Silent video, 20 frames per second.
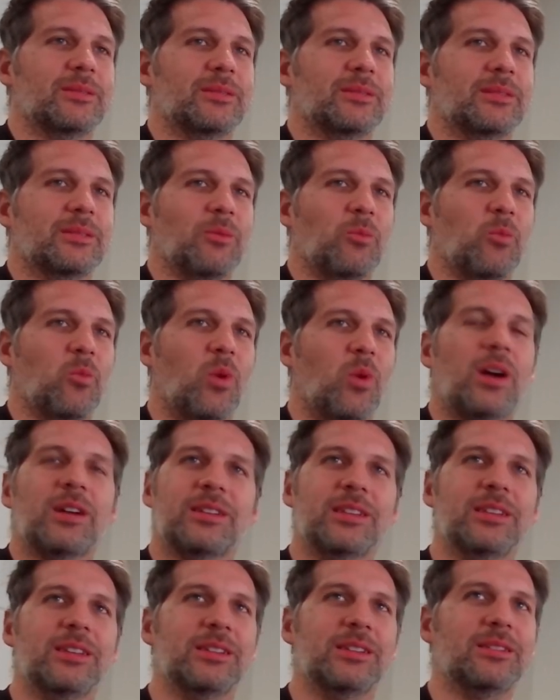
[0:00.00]
walked
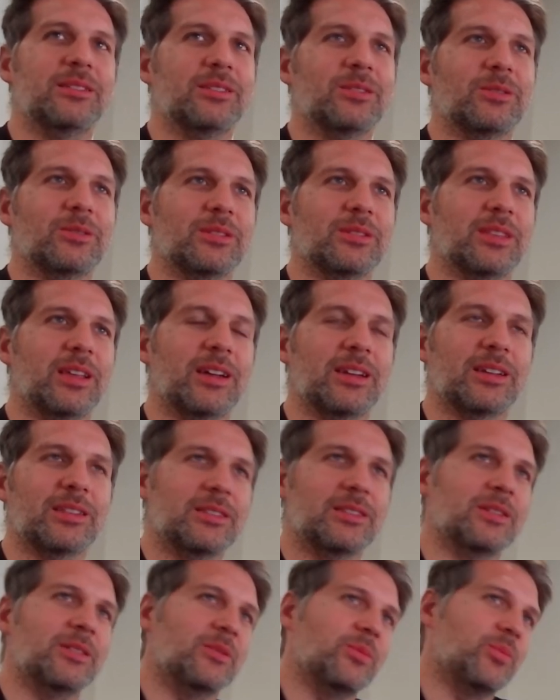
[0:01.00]
in. So is that
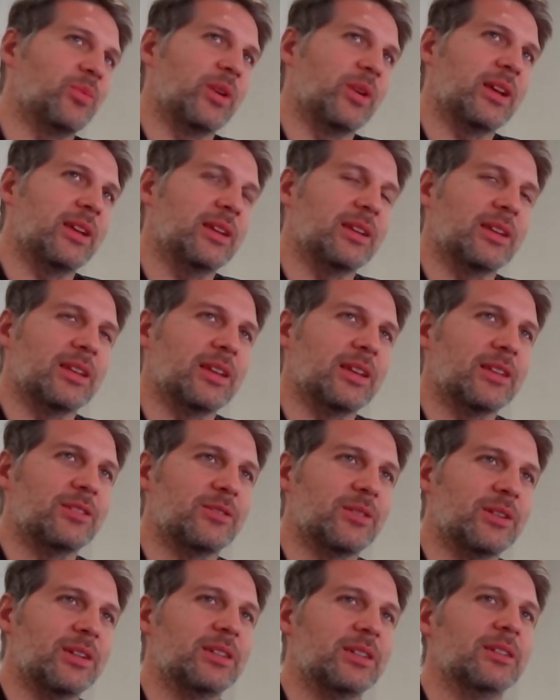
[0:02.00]
considered breaking and
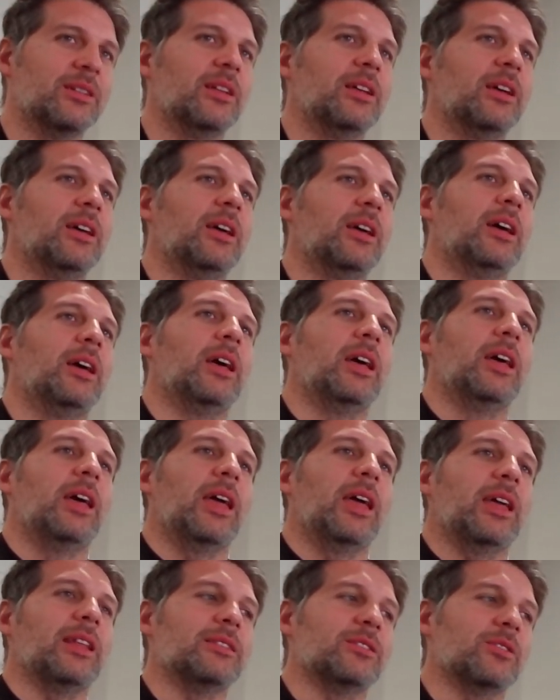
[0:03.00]
entering?
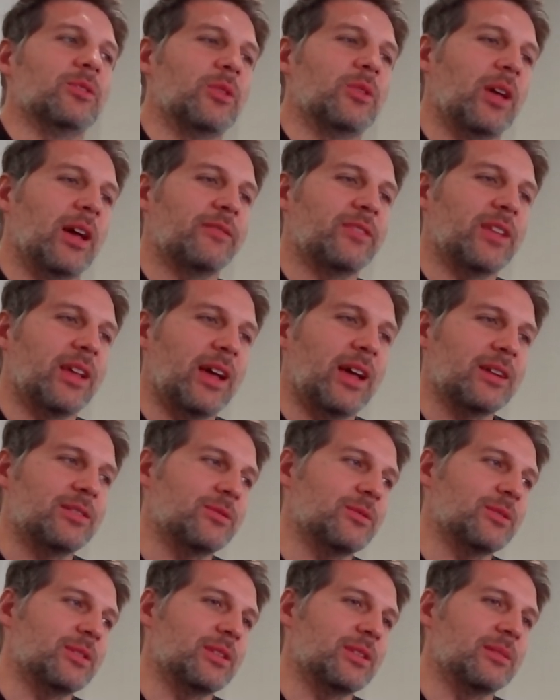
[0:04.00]
And so you have to
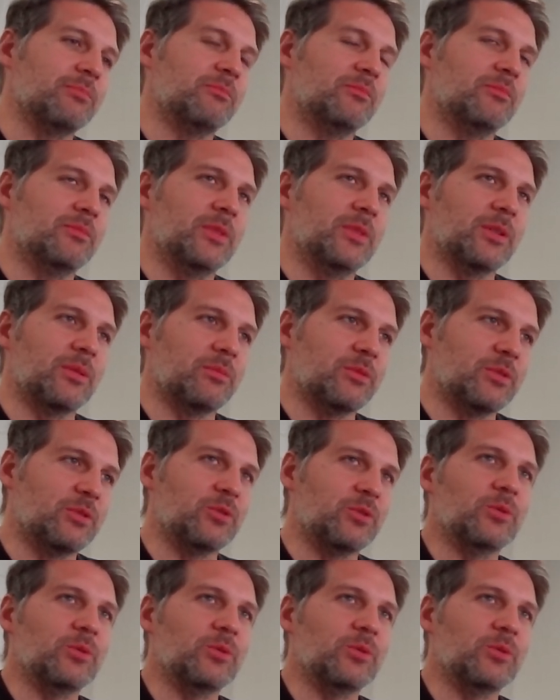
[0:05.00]
actually, do